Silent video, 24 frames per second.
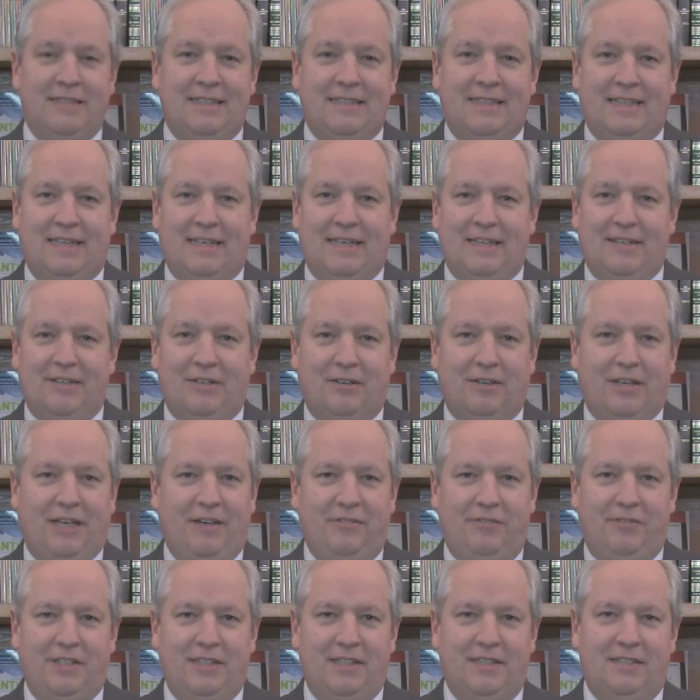They're
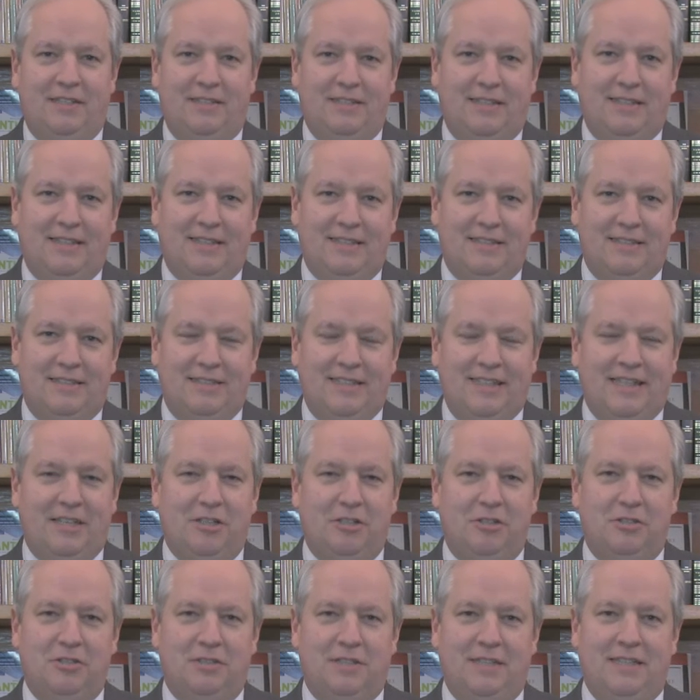gifted
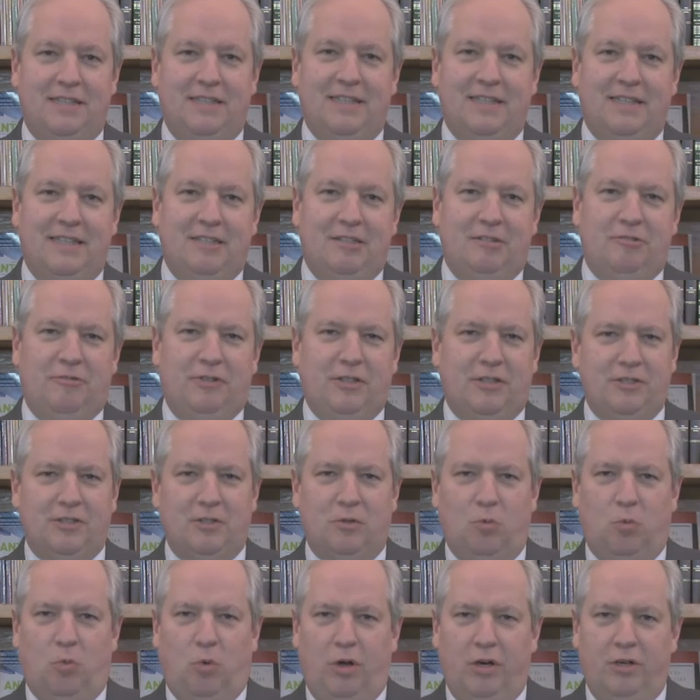singers, and Phil's
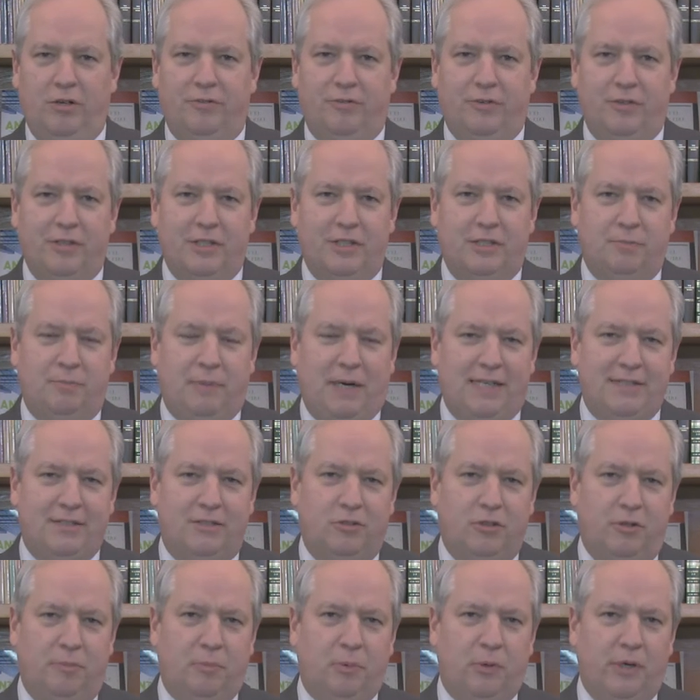a wonderful
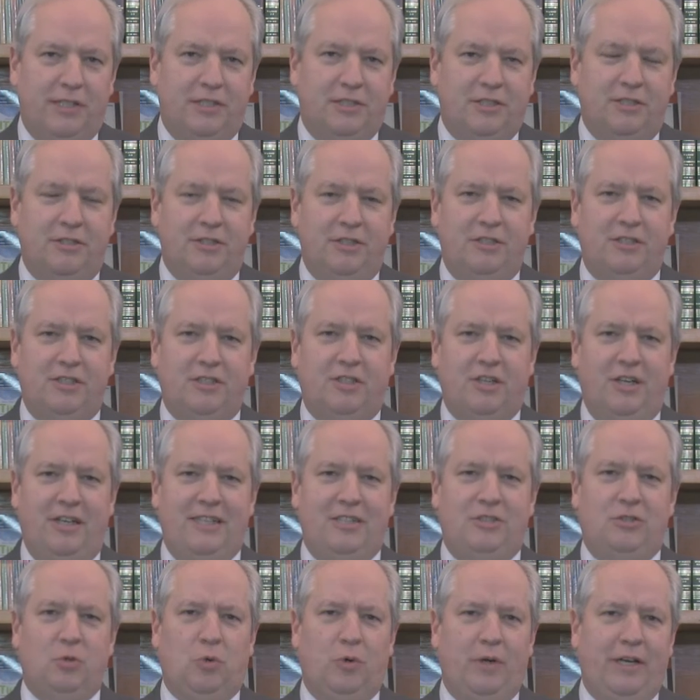expository preacher, and you're just going to
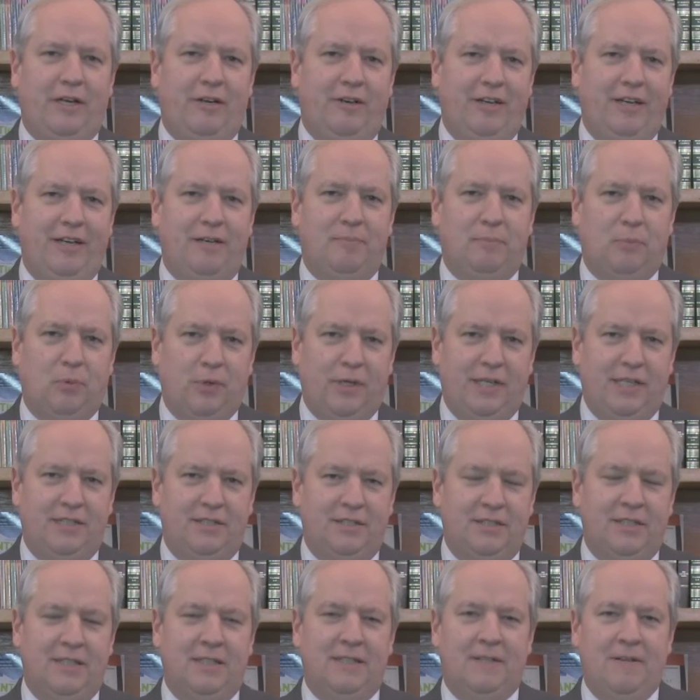enjoy hearing him
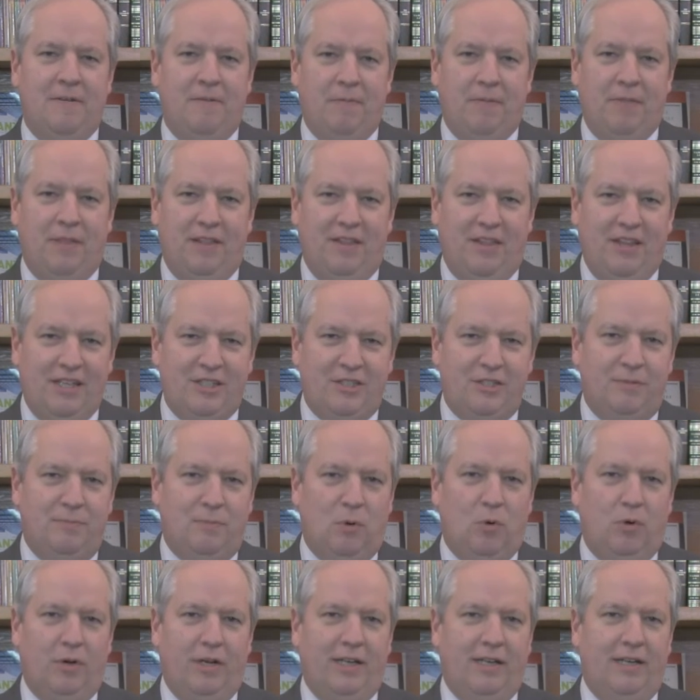preach this
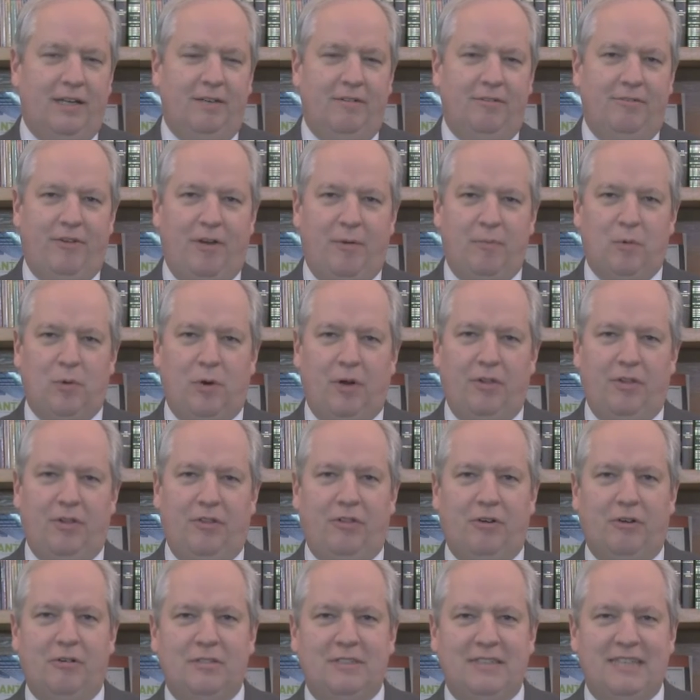morning, February the
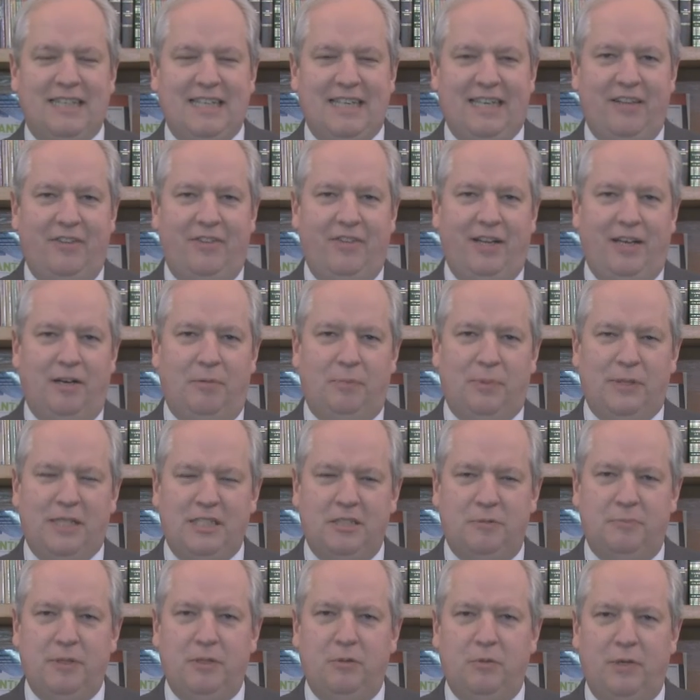13th. Now,
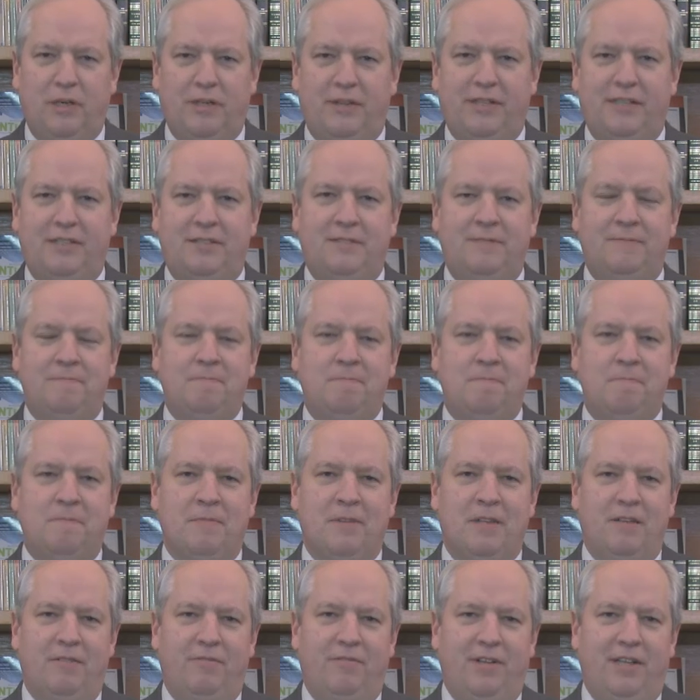please be with us.
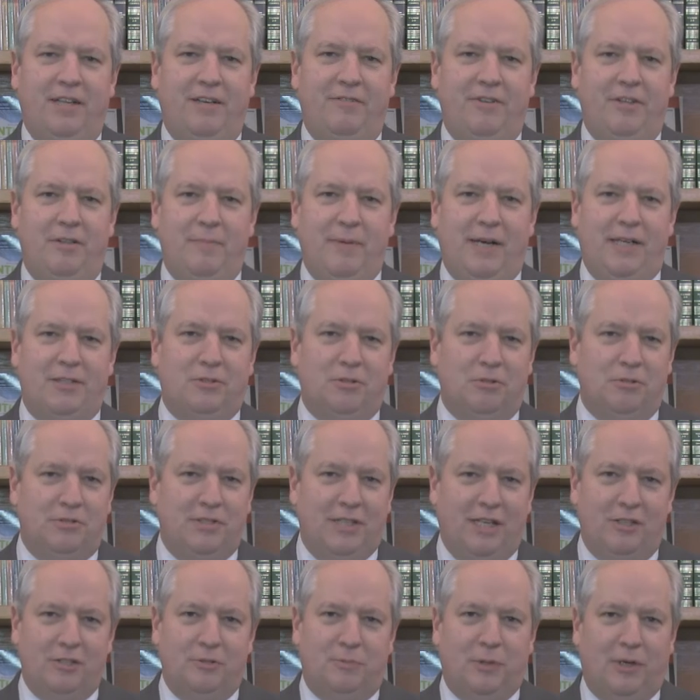If you live in the metro
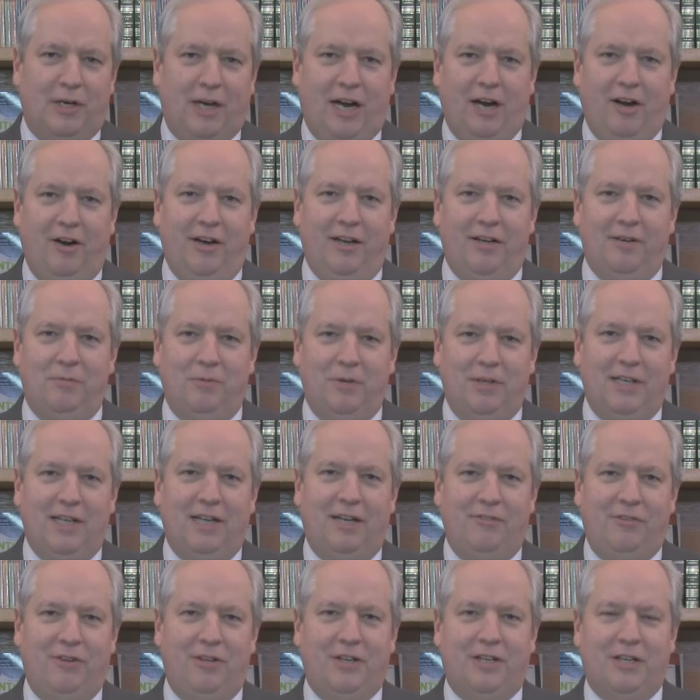Sellersburg area, we'd
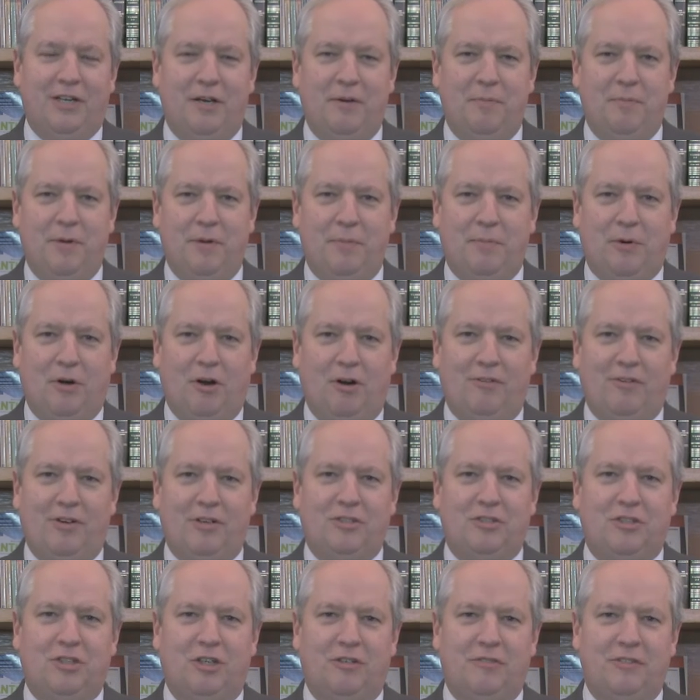love you to come be a part of our
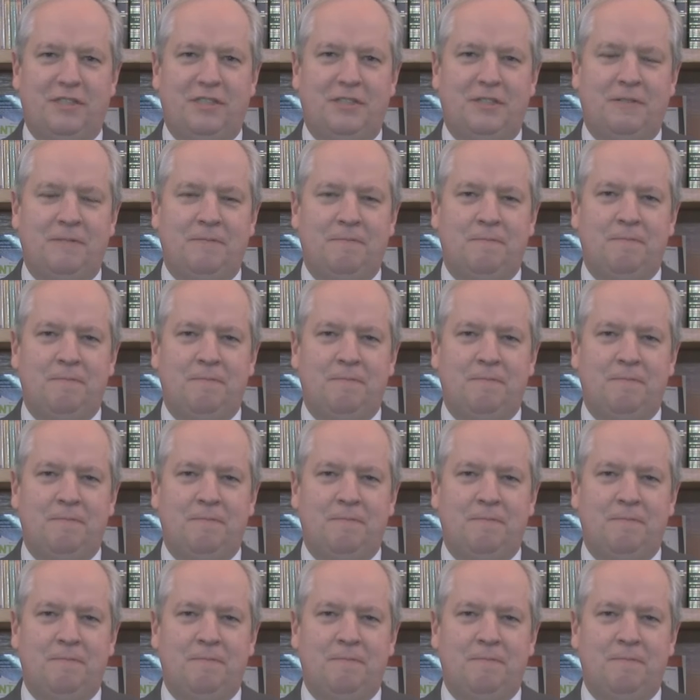service.